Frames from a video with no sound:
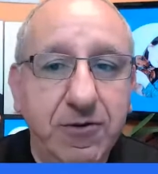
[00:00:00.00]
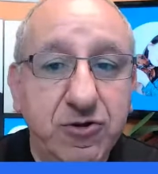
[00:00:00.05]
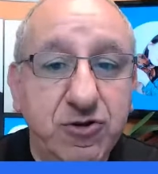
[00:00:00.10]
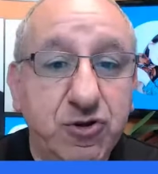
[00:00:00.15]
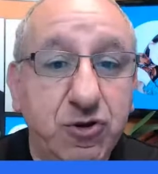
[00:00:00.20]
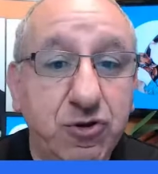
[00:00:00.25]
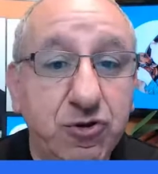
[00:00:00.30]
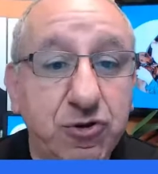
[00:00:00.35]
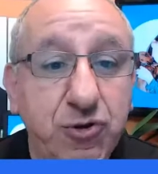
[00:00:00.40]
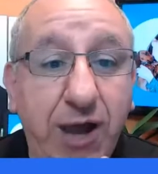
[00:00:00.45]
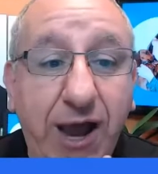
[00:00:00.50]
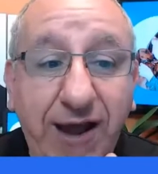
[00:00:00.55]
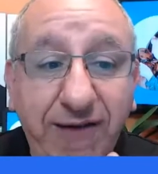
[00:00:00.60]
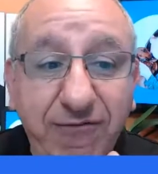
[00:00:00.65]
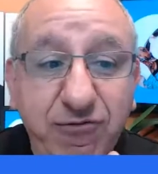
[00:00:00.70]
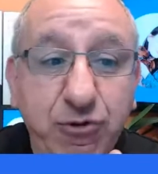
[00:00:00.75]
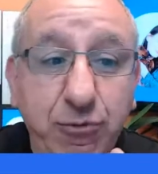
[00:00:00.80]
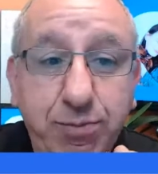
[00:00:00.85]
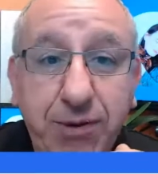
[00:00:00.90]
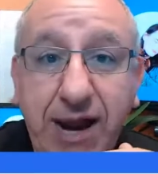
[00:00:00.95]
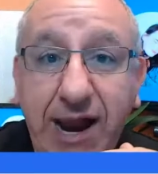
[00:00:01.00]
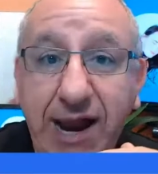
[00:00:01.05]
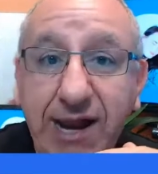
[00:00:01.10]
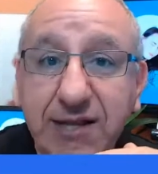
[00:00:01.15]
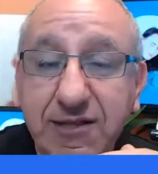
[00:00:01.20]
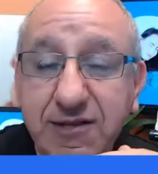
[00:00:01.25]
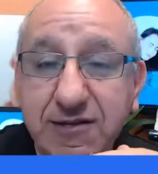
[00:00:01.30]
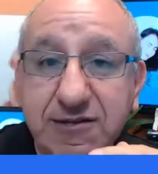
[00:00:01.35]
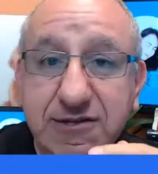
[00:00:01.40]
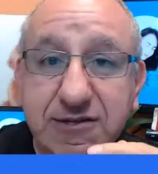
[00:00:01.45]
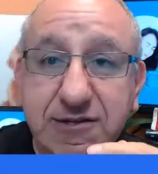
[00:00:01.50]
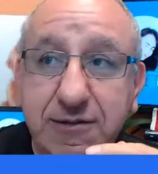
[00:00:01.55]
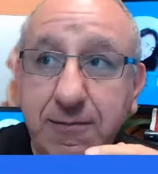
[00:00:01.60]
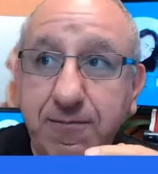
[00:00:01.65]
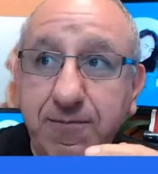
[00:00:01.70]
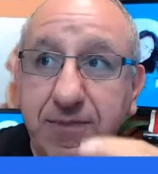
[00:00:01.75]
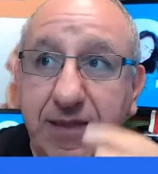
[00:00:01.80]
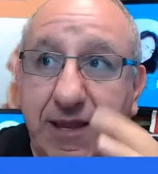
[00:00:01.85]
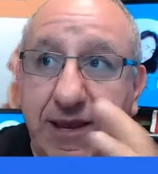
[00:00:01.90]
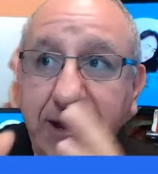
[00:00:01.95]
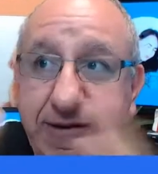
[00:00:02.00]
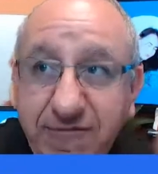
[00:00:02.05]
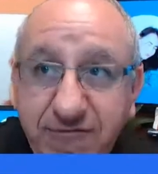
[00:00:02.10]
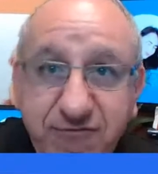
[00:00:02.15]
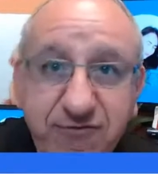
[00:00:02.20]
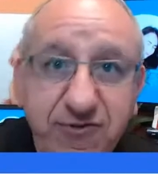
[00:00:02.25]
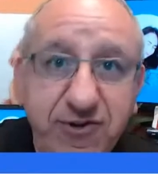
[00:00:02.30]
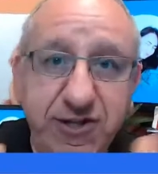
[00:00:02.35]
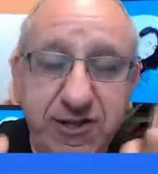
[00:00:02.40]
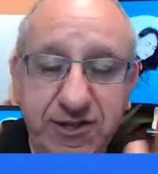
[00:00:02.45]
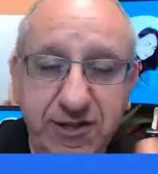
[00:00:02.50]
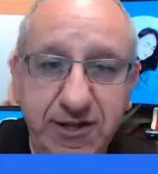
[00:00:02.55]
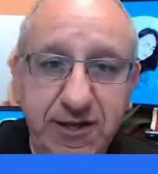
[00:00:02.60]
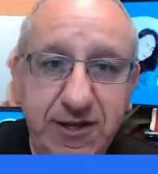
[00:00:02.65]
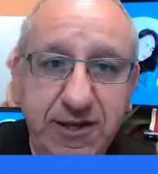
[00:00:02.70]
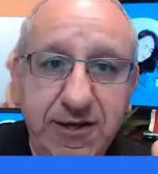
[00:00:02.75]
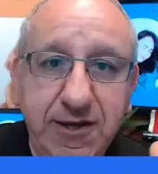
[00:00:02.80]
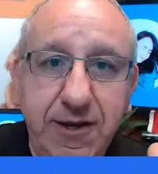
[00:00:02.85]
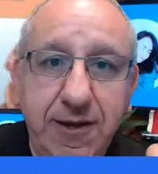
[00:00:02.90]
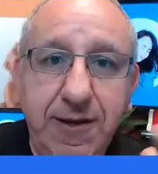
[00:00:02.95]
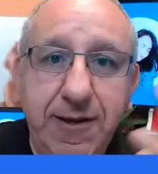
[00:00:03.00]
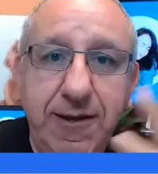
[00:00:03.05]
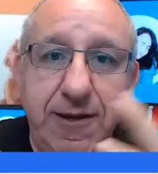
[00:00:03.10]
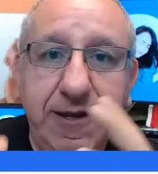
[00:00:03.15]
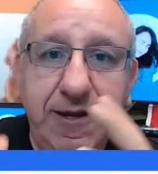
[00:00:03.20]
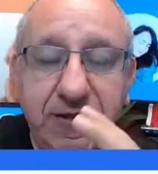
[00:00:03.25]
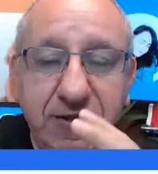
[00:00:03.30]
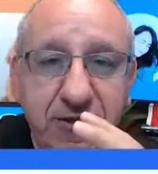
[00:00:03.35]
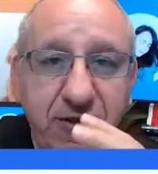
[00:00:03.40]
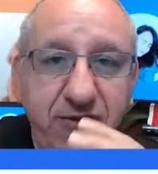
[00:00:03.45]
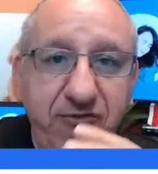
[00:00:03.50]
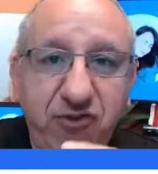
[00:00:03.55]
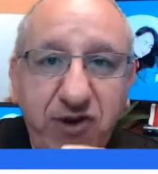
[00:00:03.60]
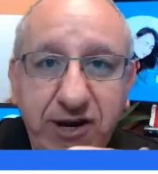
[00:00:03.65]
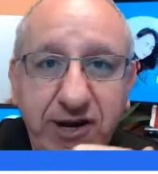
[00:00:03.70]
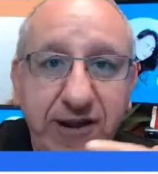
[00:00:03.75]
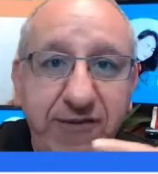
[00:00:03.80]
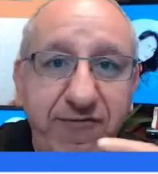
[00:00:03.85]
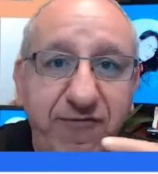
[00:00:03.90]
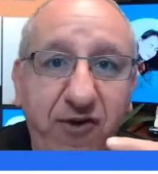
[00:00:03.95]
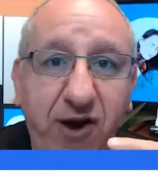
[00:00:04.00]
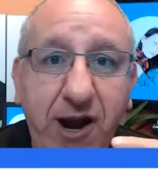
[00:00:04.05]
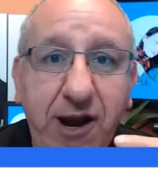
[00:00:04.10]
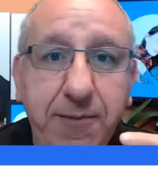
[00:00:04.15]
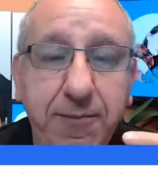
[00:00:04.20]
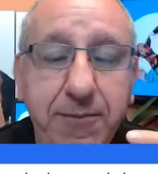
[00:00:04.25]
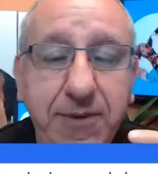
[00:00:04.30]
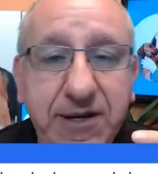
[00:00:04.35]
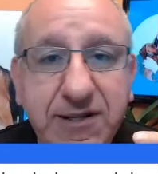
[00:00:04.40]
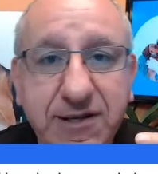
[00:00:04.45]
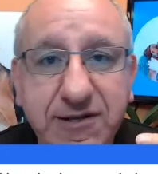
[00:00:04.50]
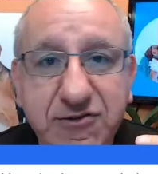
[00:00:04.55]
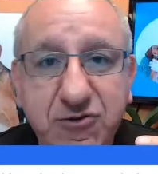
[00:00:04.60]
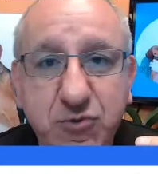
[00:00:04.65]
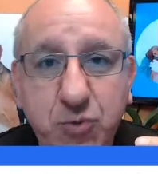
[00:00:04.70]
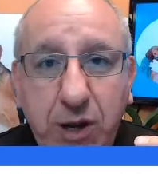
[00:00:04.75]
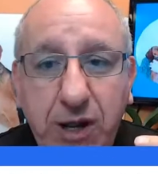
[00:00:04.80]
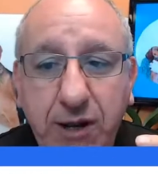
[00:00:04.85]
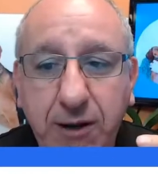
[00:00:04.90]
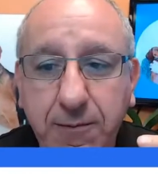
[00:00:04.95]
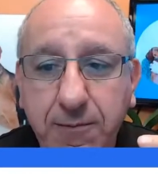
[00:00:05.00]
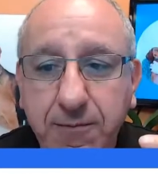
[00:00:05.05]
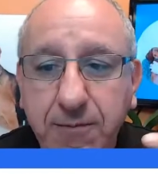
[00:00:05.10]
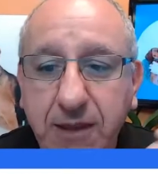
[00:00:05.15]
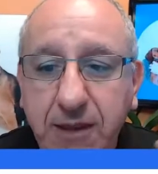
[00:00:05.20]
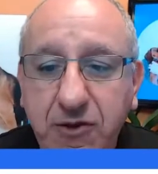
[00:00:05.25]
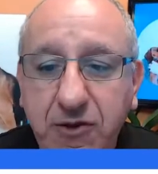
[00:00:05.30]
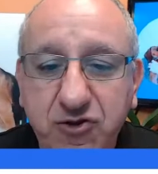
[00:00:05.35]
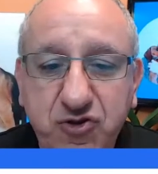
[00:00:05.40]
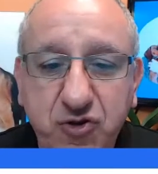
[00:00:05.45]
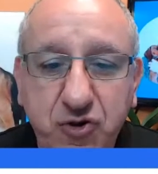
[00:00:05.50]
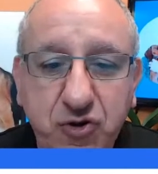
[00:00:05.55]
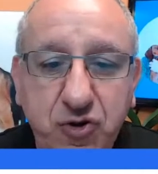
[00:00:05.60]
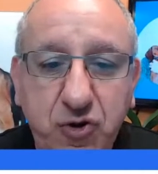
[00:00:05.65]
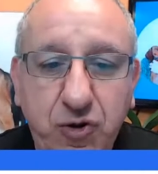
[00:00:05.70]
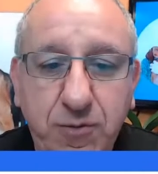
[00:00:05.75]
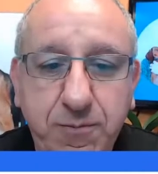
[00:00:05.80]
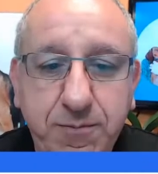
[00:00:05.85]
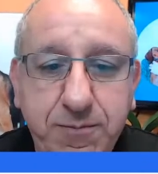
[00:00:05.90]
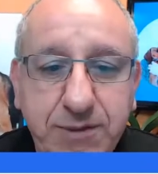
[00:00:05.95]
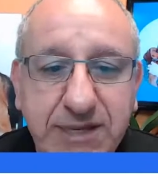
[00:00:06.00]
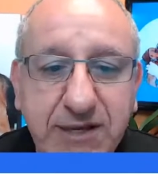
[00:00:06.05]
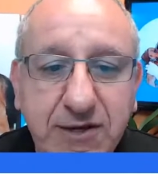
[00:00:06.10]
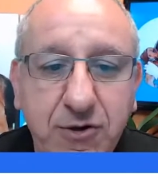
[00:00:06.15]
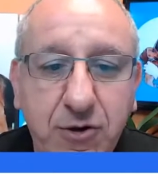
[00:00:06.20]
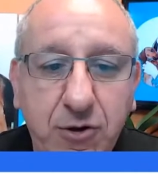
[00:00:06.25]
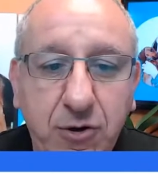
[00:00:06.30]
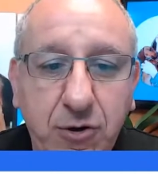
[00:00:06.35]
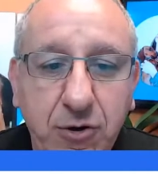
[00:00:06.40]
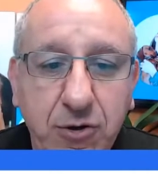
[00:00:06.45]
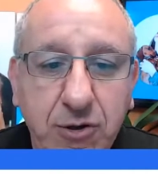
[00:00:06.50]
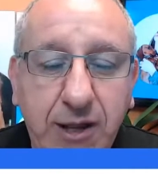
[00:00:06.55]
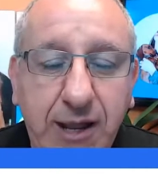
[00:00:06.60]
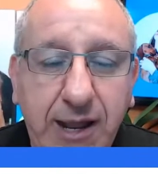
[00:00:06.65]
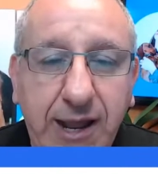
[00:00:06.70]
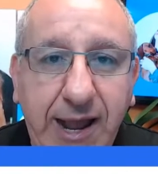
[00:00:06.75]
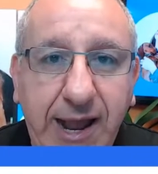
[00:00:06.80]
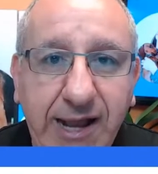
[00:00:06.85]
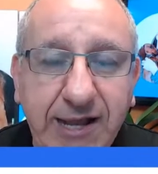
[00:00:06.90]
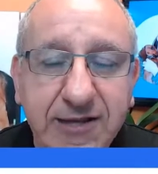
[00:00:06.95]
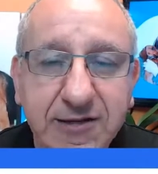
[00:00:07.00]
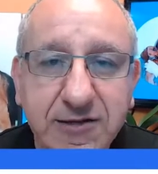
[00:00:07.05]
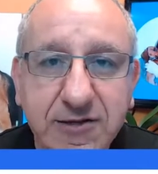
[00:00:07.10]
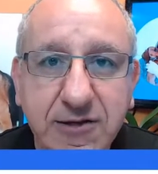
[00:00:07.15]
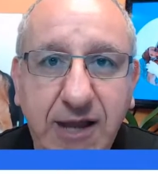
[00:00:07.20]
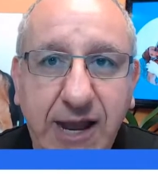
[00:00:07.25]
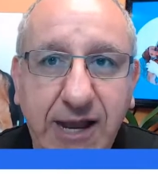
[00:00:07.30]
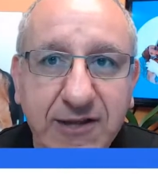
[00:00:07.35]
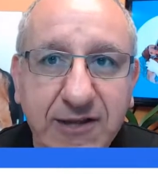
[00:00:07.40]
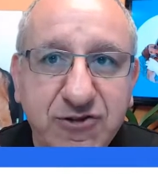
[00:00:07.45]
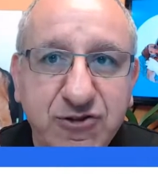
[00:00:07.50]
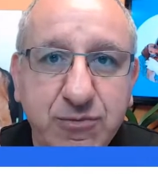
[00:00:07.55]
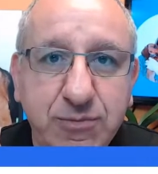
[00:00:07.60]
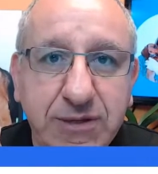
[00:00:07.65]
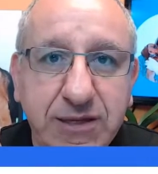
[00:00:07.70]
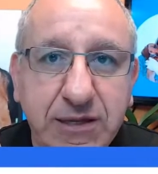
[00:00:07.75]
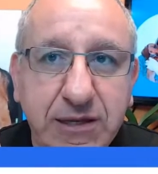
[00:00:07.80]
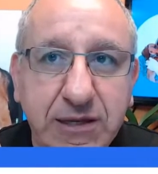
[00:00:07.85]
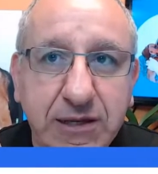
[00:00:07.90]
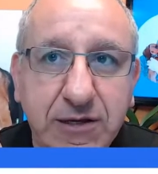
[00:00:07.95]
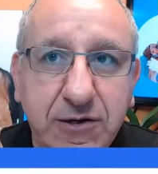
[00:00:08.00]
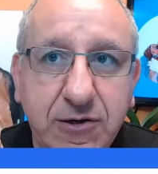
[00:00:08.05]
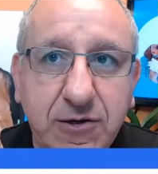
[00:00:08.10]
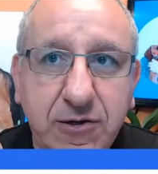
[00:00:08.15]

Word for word: So you have to practice everything in different environment as well. So your beagle has to be